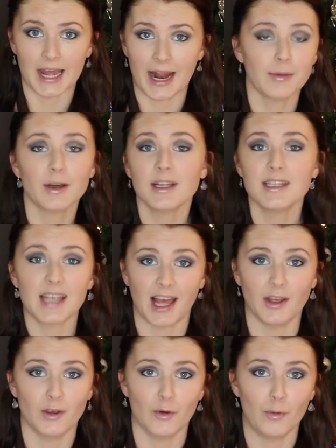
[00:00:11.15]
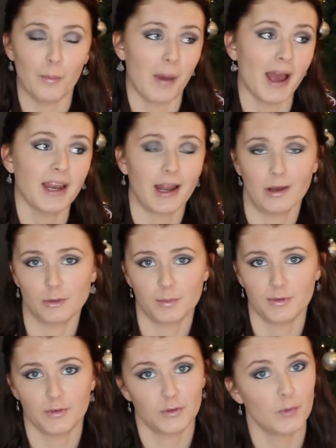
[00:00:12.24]
and I'm gonna tell you my
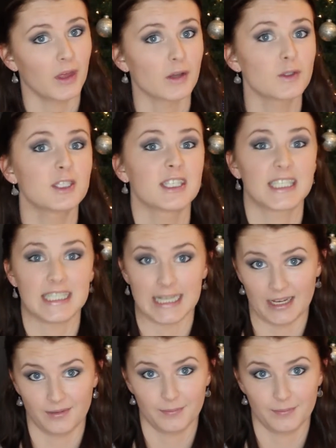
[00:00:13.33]
announcement for 2016.